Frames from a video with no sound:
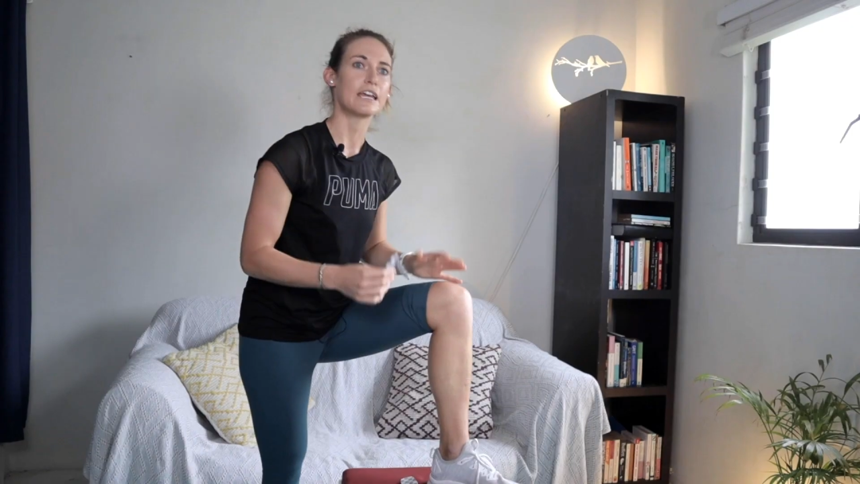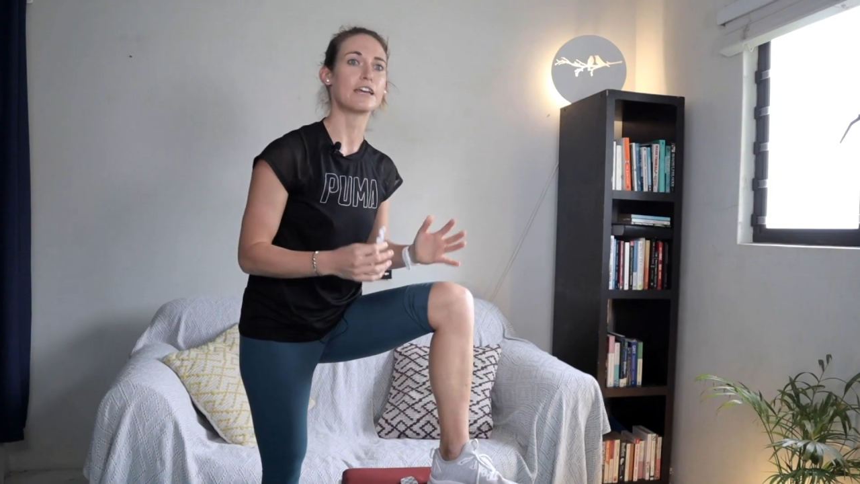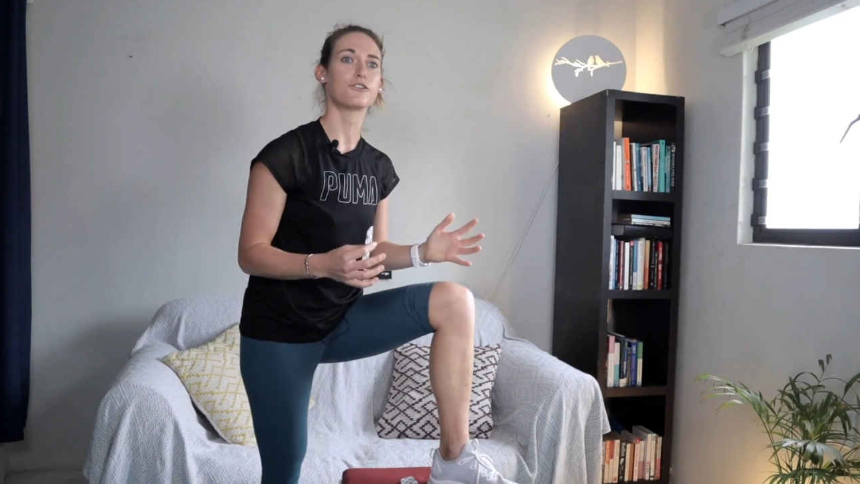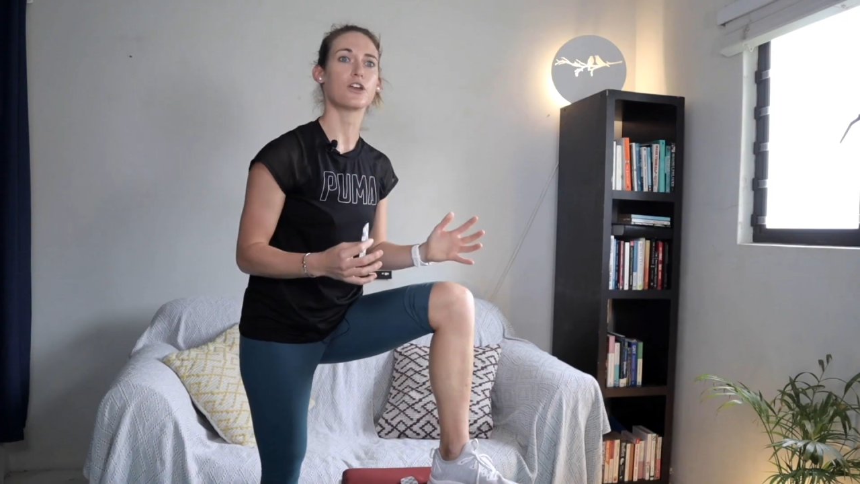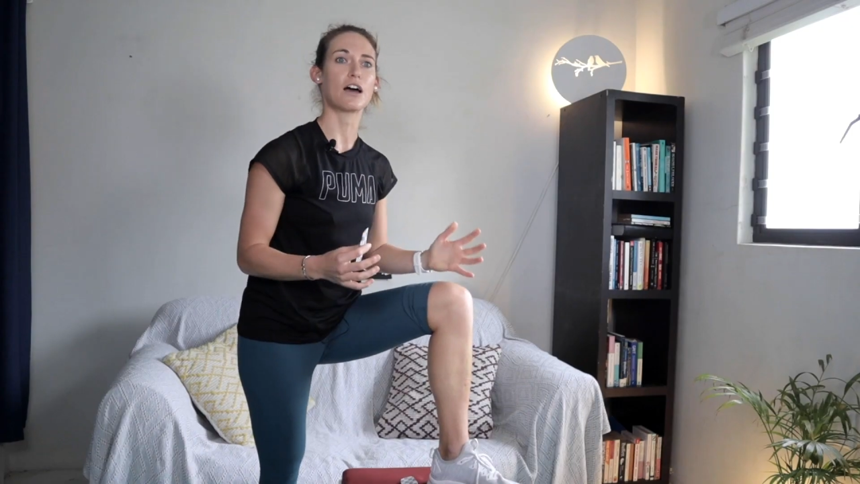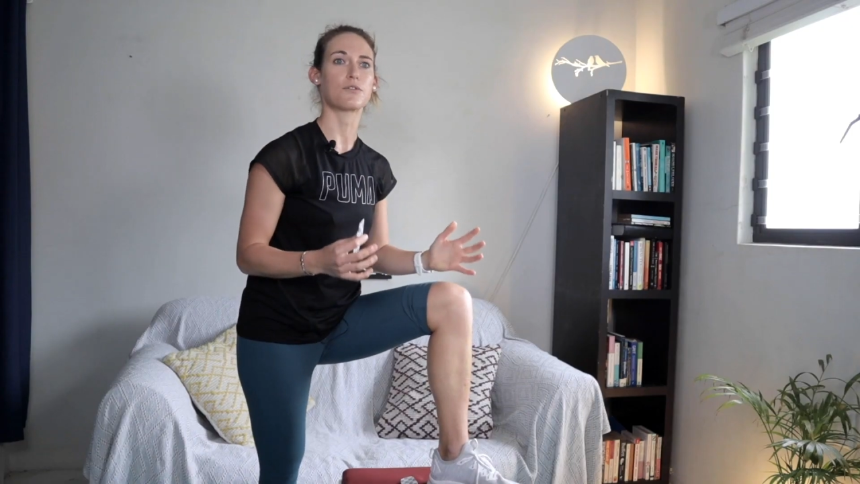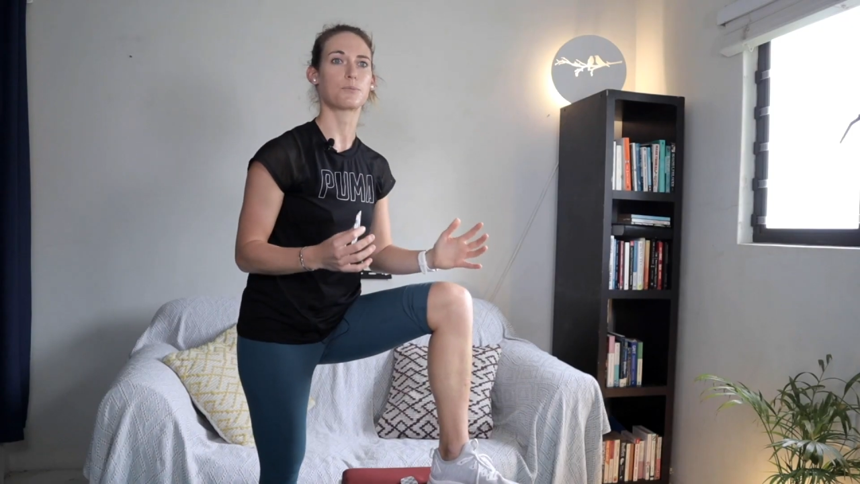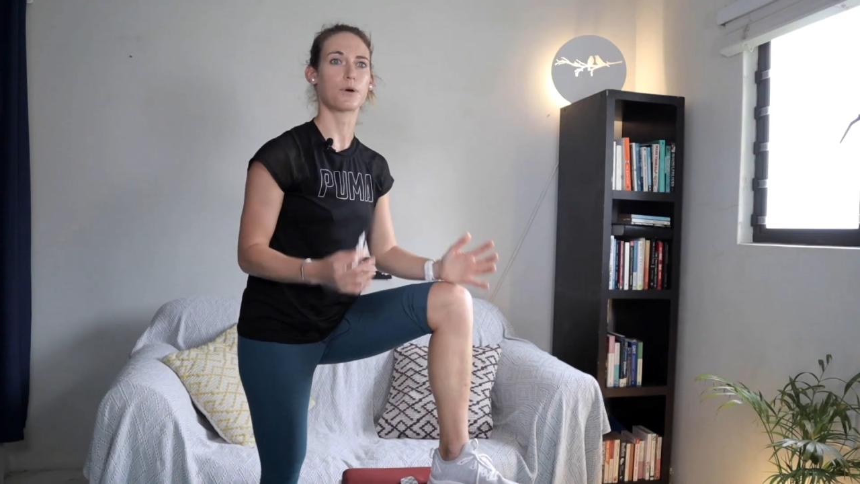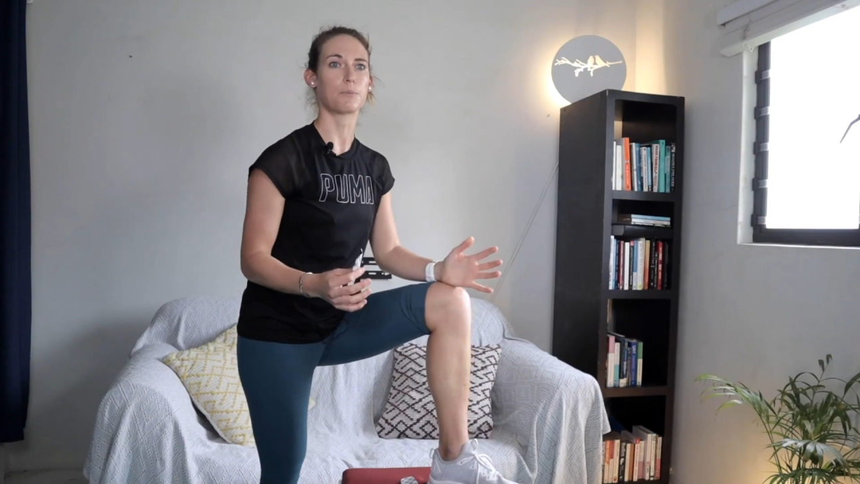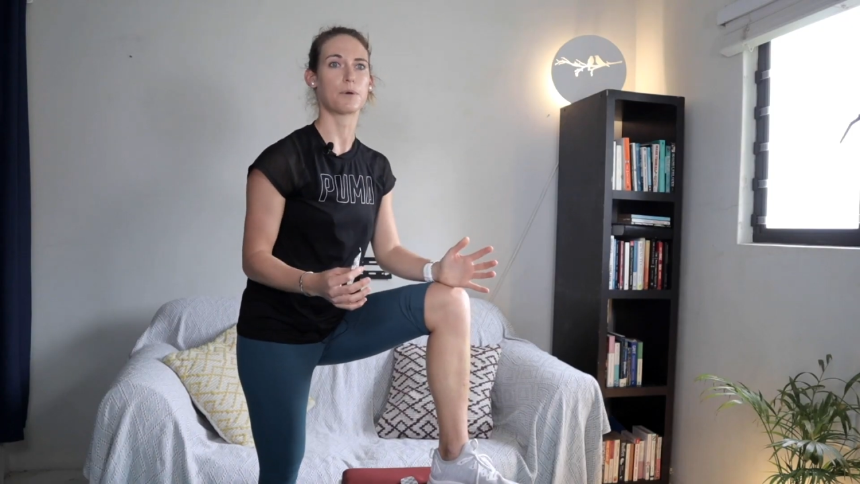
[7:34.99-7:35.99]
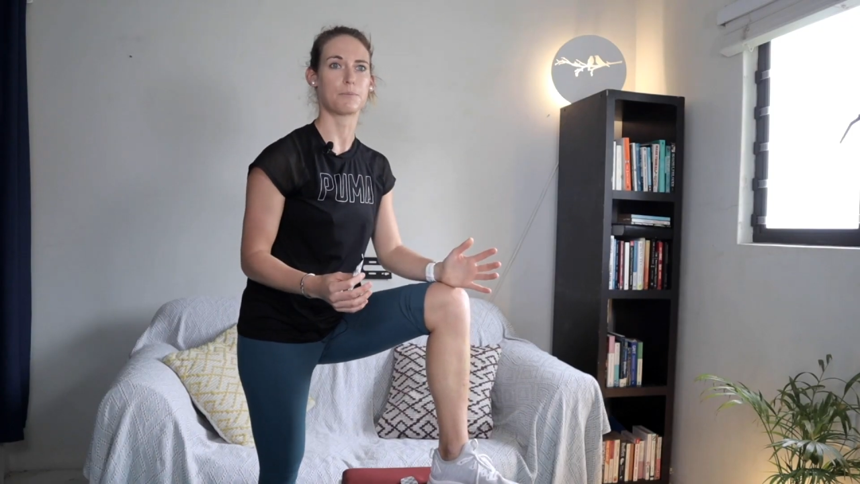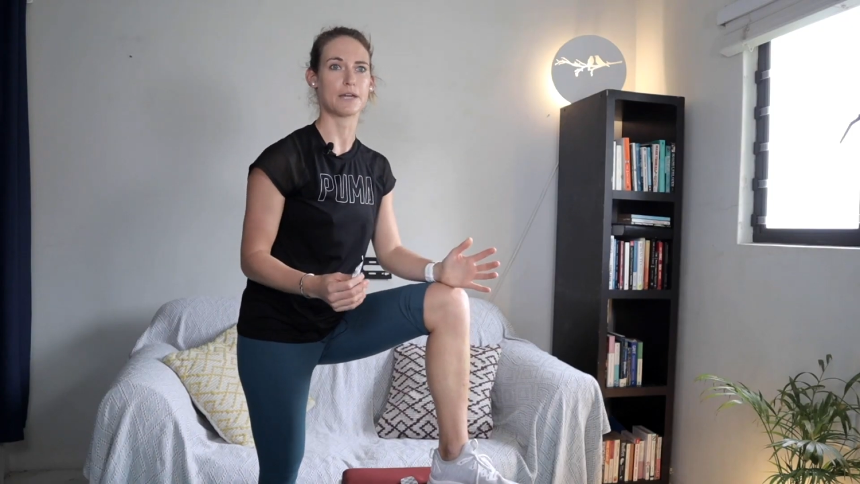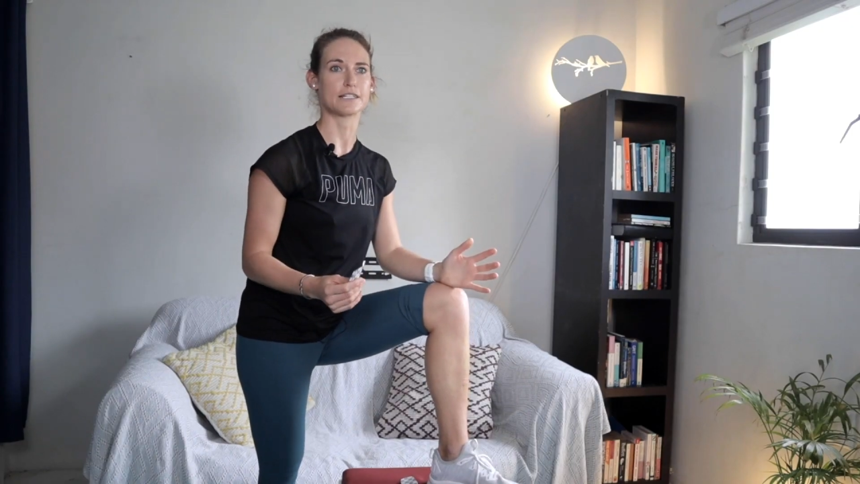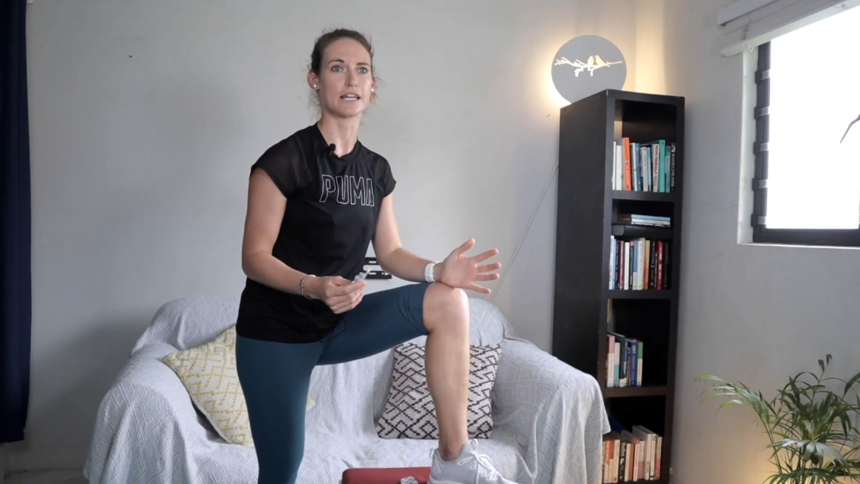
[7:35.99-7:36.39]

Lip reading: If you have a proper Pes